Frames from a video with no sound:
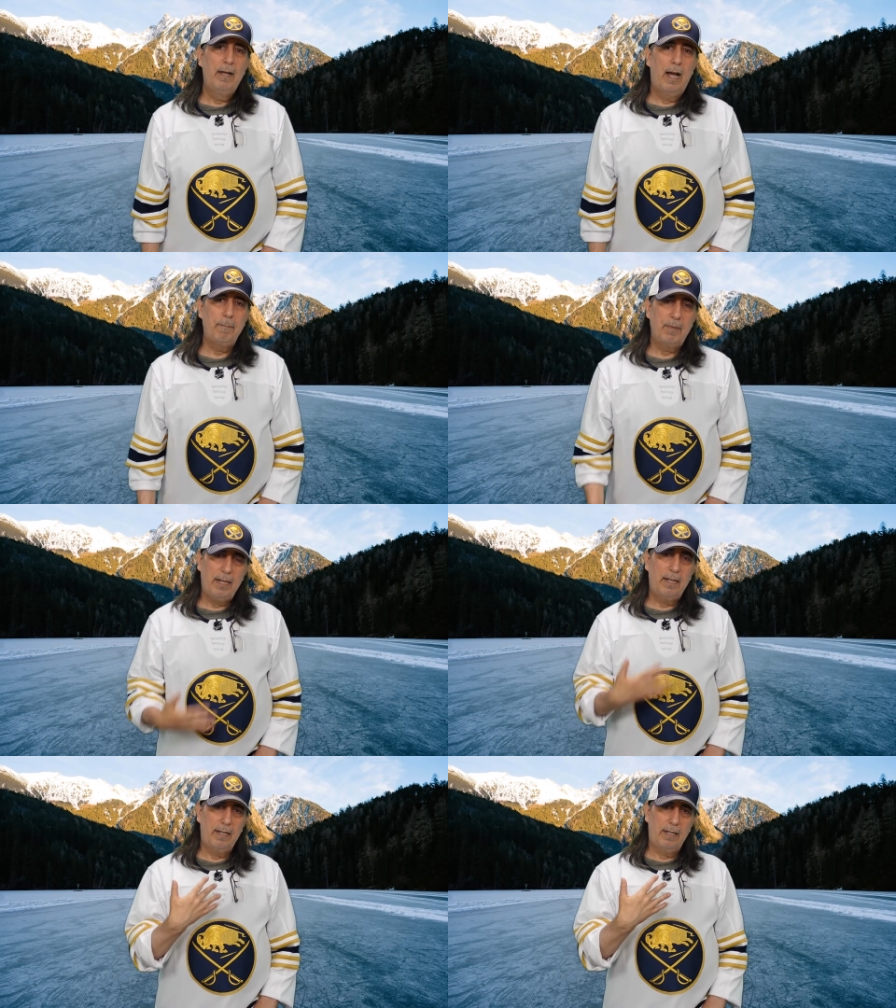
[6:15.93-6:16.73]
I'm
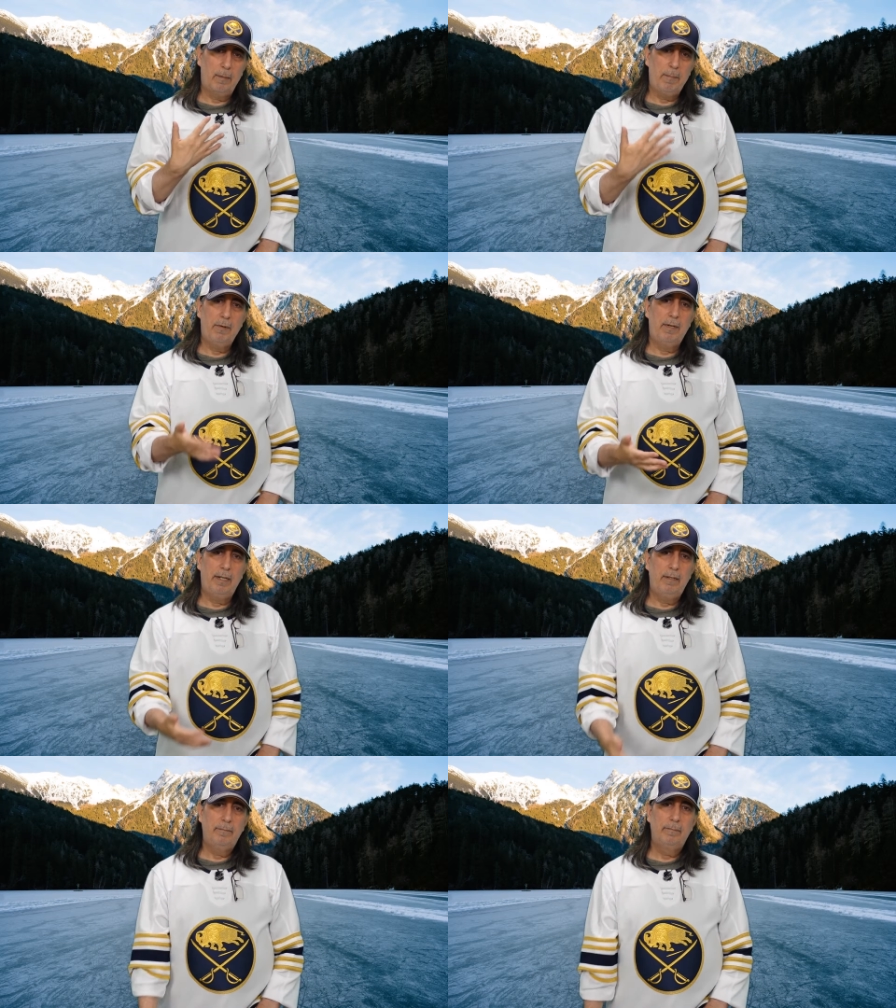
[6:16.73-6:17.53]
thinking of the
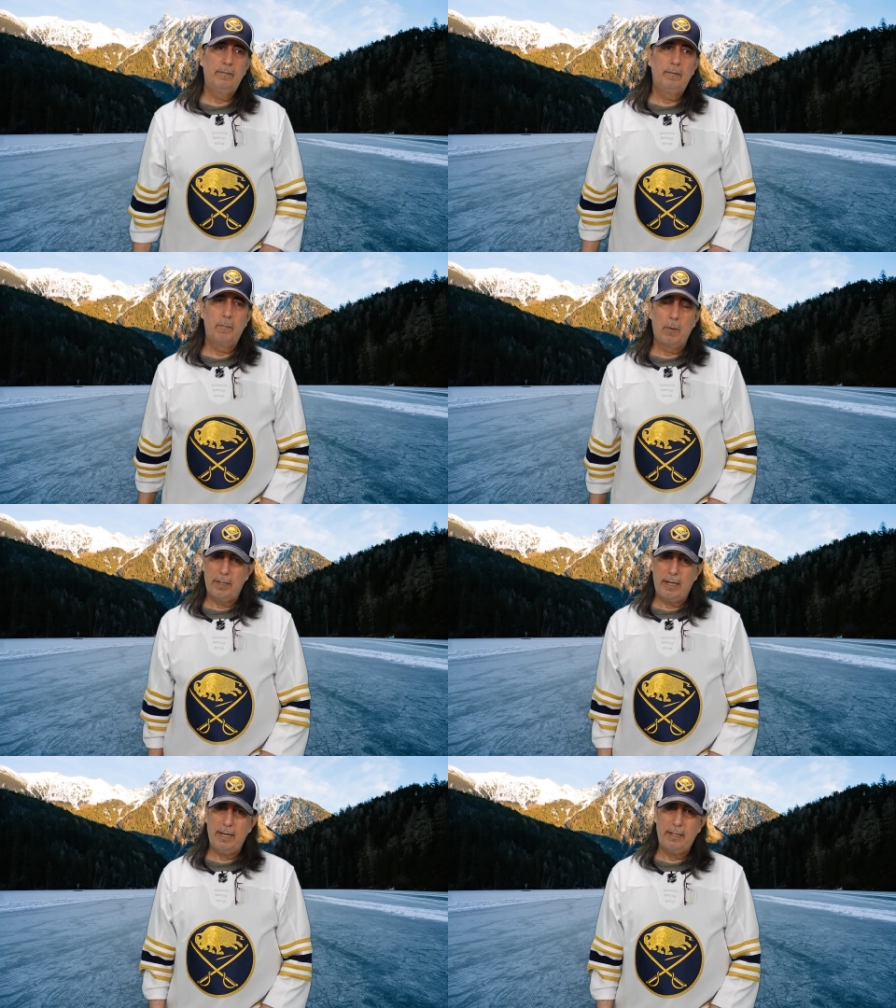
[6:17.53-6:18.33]
community more
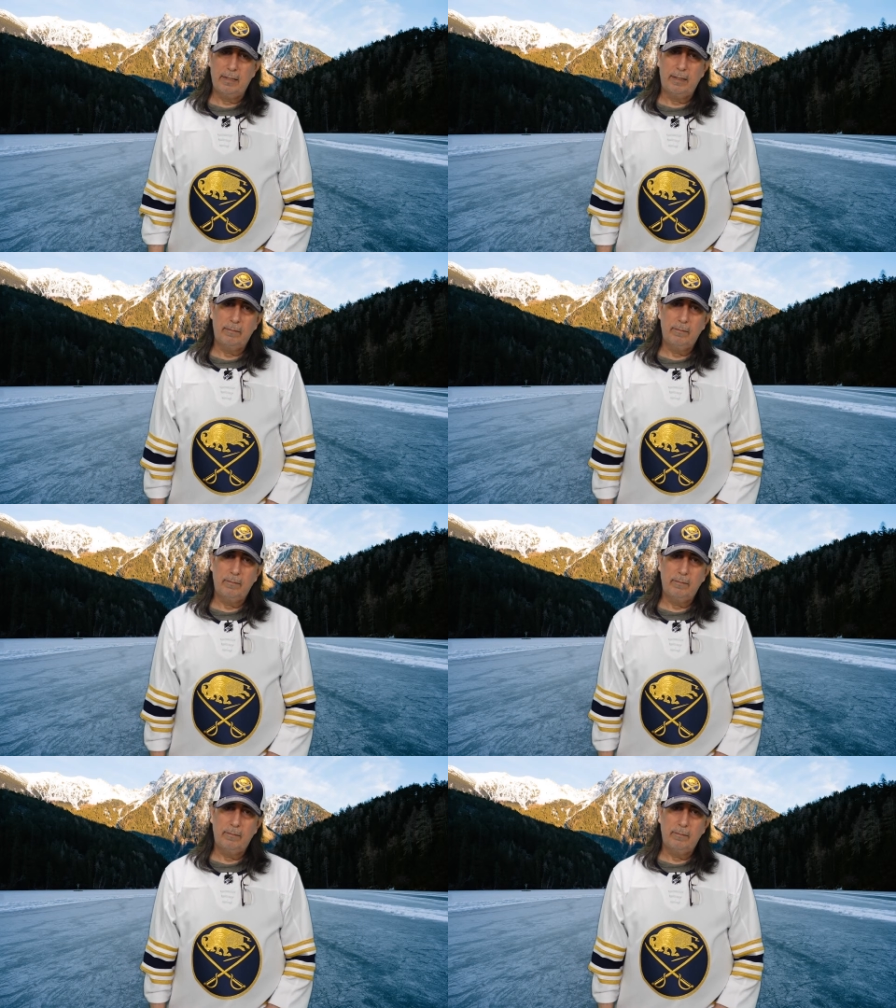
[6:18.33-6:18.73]
than anything.